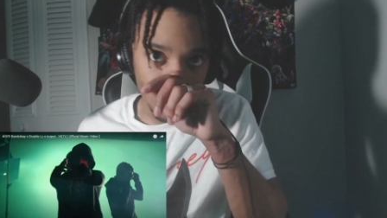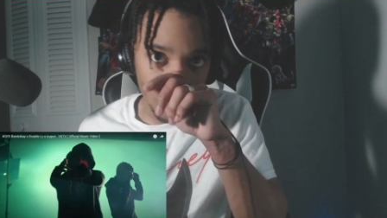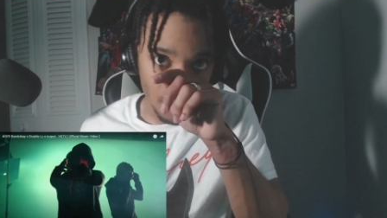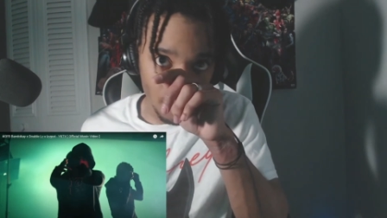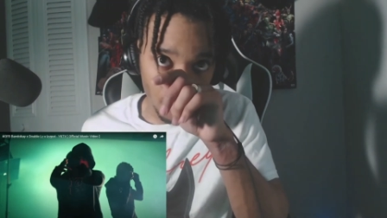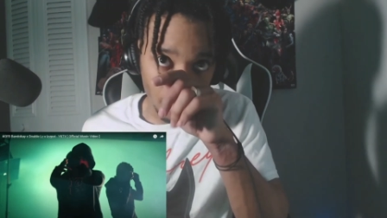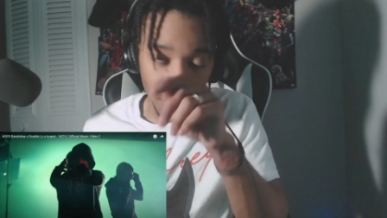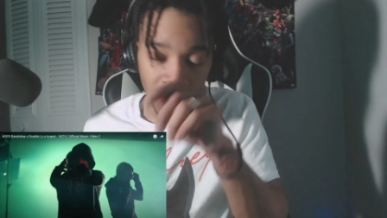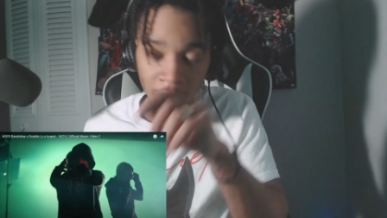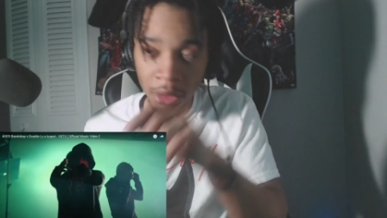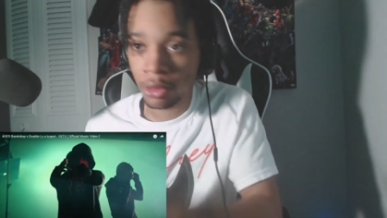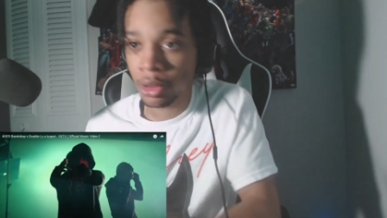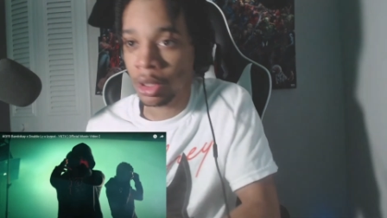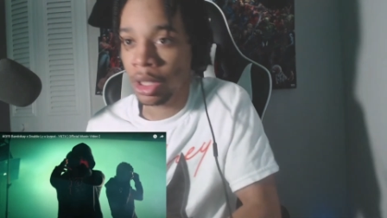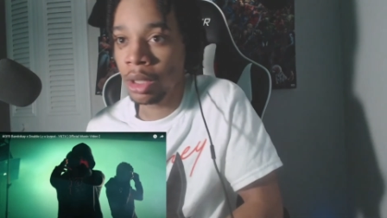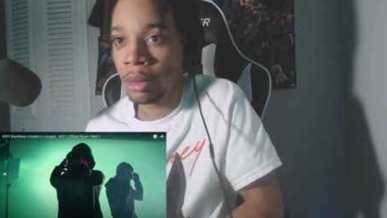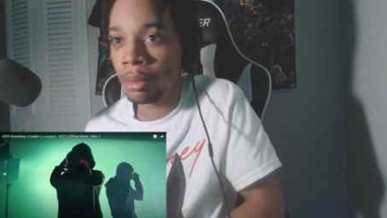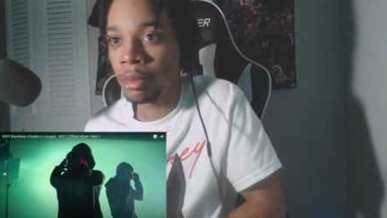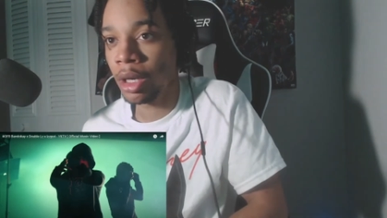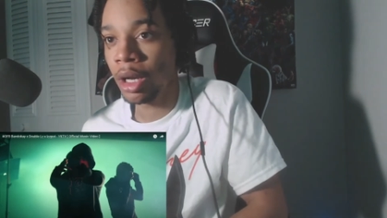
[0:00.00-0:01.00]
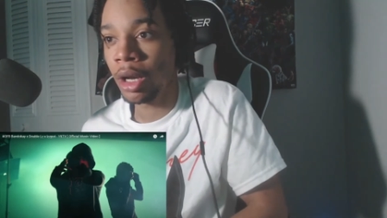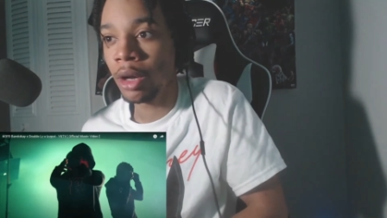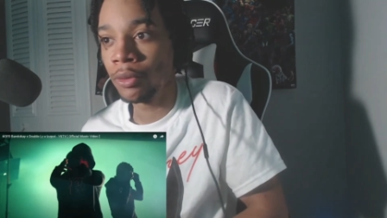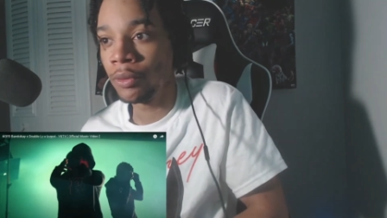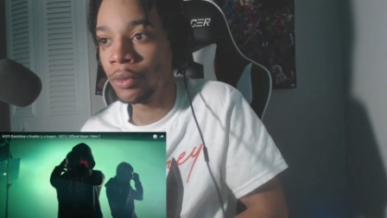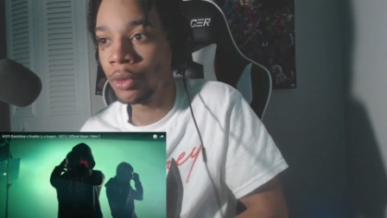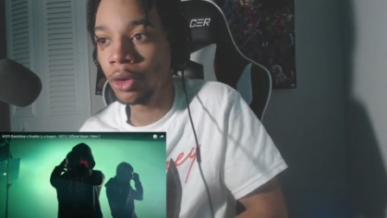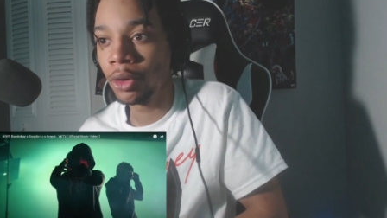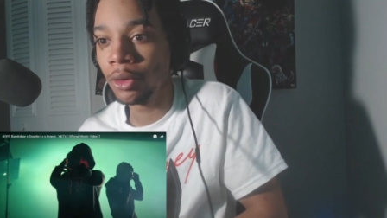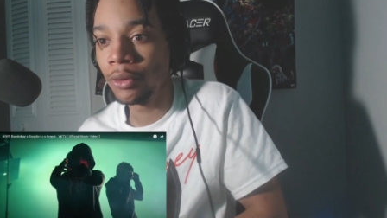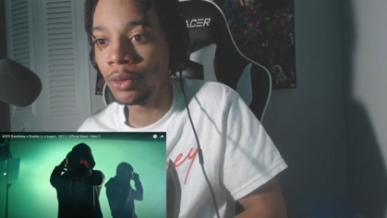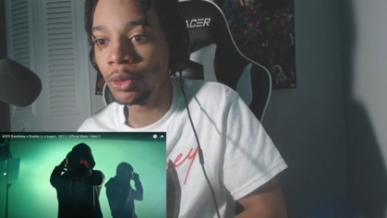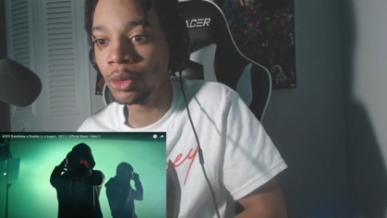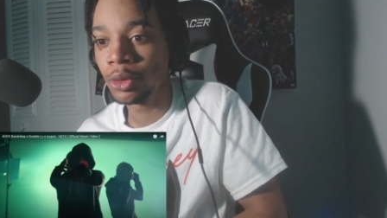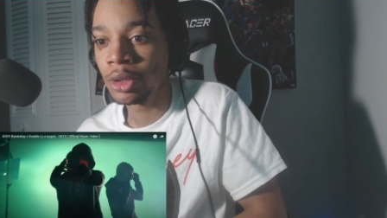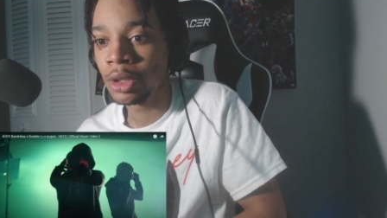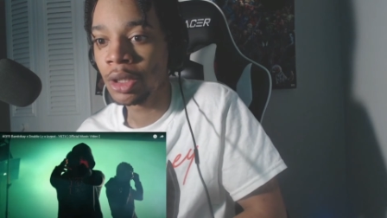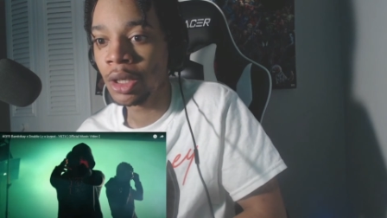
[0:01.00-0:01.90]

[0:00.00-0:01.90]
Bandokay, bro. I don't even know if you was